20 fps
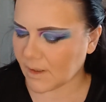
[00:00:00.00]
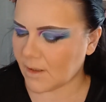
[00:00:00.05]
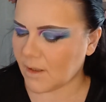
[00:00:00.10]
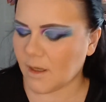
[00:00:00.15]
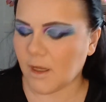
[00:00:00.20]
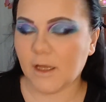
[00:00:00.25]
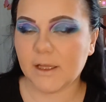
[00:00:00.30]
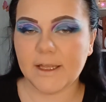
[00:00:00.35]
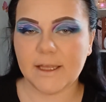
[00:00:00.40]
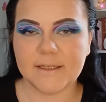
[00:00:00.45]

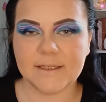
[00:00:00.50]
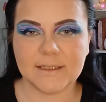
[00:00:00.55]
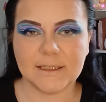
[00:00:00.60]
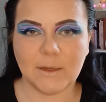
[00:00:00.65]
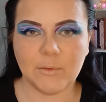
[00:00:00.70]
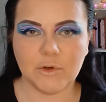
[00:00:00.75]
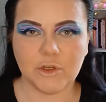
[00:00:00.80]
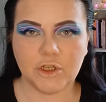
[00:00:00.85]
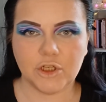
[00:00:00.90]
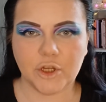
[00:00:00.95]
Okay, so now
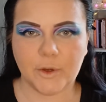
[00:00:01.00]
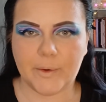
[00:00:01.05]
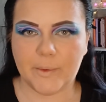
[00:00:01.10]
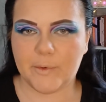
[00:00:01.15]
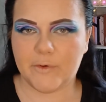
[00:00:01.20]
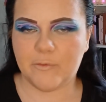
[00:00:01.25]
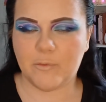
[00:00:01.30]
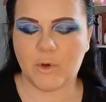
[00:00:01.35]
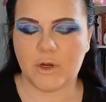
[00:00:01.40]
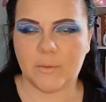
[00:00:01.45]
I'm going to go in
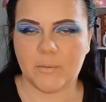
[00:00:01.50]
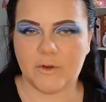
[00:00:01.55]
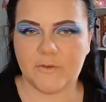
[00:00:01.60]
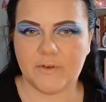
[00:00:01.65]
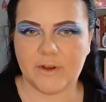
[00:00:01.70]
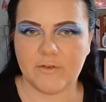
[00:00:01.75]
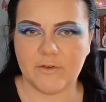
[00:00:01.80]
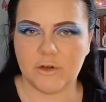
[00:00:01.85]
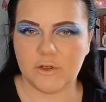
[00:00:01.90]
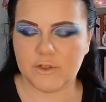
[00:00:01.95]
with one of my
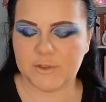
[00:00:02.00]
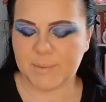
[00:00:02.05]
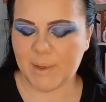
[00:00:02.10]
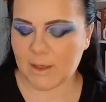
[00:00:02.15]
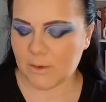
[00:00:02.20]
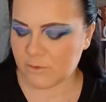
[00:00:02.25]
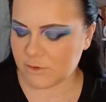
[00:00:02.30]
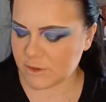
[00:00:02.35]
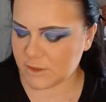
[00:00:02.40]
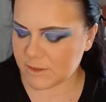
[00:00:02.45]
favourite loose
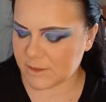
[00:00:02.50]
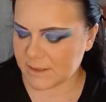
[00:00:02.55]
powders.